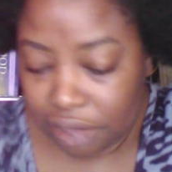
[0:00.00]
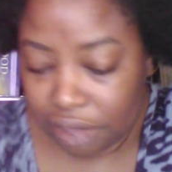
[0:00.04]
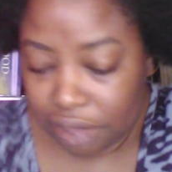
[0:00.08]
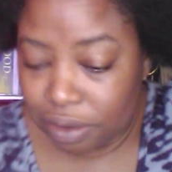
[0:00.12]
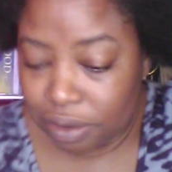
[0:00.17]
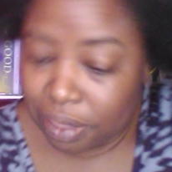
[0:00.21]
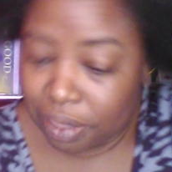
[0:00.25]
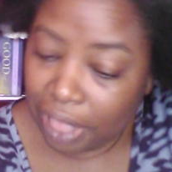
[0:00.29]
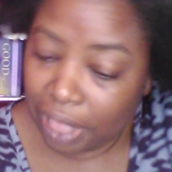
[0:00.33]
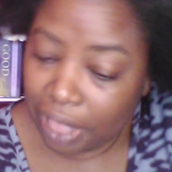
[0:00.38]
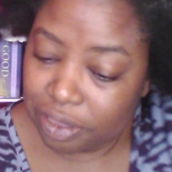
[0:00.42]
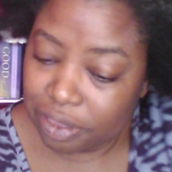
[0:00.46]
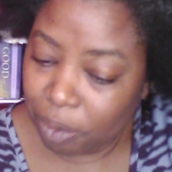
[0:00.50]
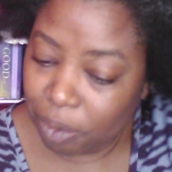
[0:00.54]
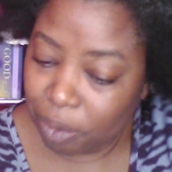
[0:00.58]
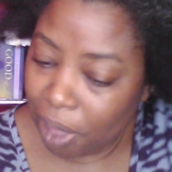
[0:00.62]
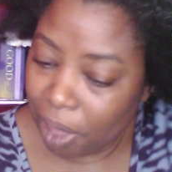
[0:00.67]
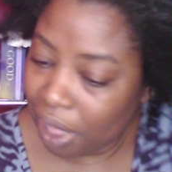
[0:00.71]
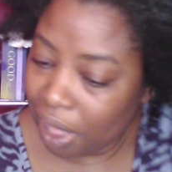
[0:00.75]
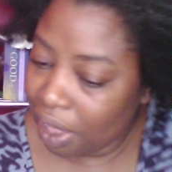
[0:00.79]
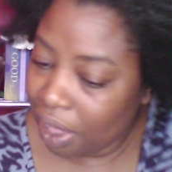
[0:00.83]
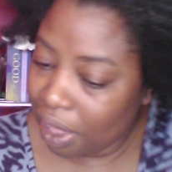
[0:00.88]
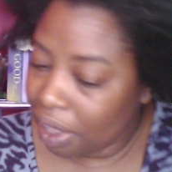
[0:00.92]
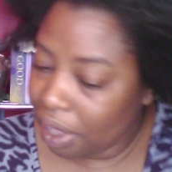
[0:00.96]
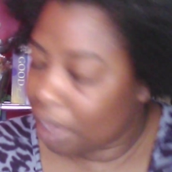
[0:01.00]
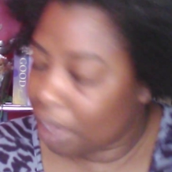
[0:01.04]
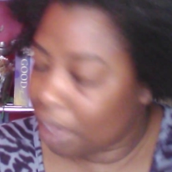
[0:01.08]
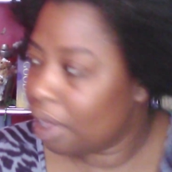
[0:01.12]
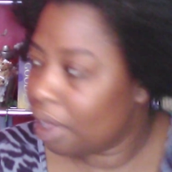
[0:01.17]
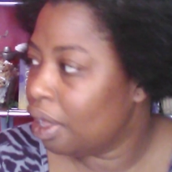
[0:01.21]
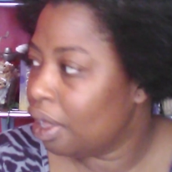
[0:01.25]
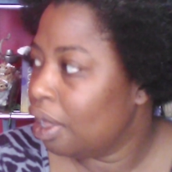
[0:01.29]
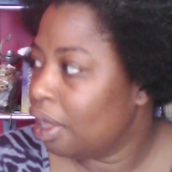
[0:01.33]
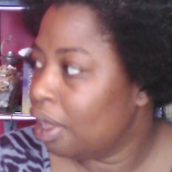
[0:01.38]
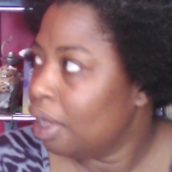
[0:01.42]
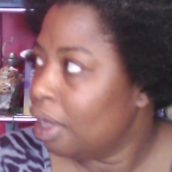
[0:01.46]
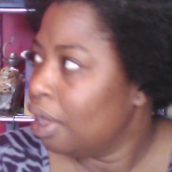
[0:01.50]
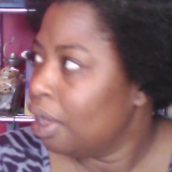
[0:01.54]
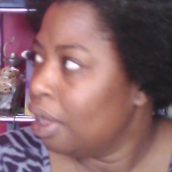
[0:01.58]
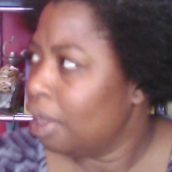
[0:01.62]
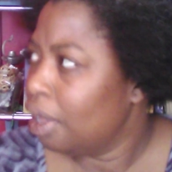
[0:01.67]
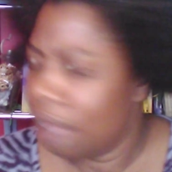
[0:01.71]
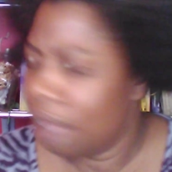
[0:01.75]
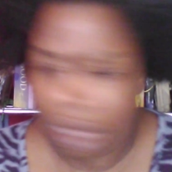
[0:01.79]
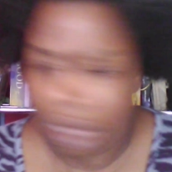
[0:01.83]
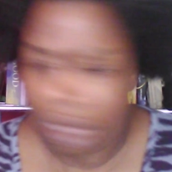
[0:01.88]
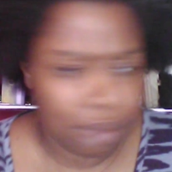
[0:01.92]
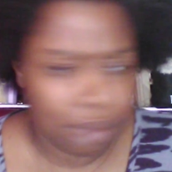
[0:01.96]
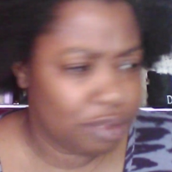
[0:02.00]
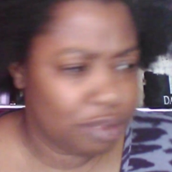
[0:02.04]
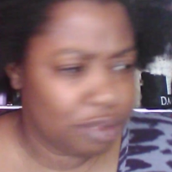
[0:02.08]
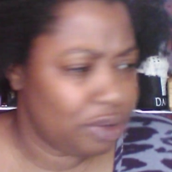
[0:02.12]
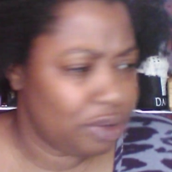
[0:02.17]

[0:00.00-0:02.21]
so that's why I'm